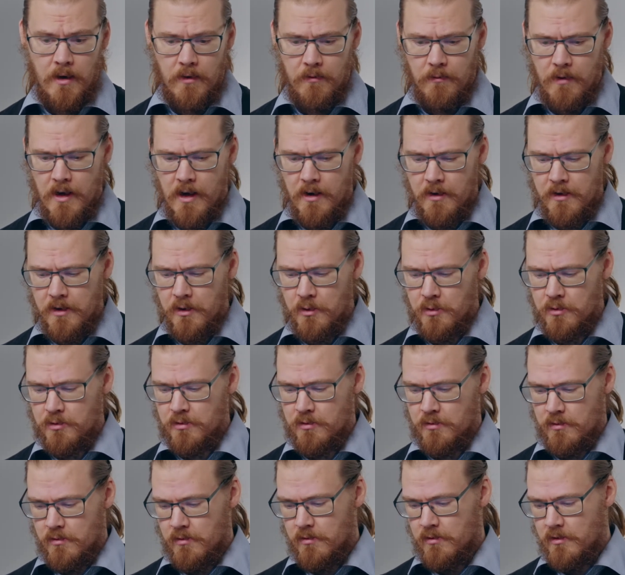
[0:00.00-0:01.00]

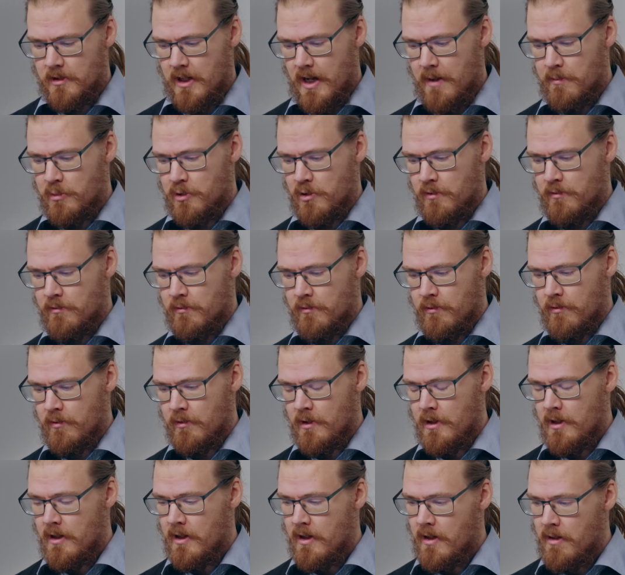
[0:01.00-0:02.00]
various types of
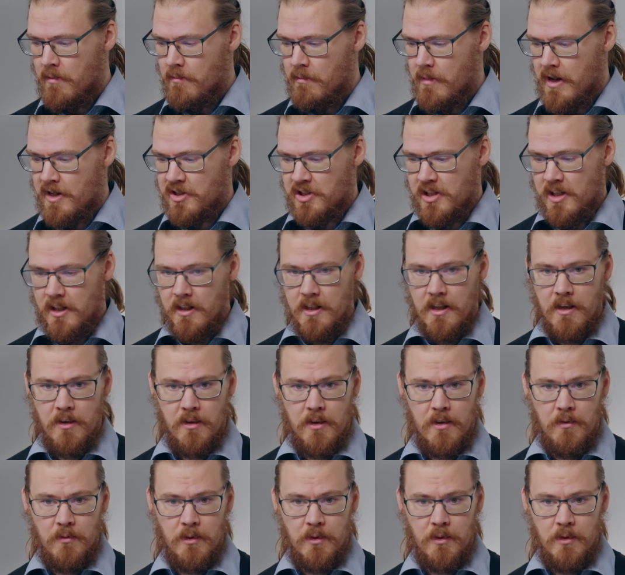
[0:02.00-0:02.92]
machinery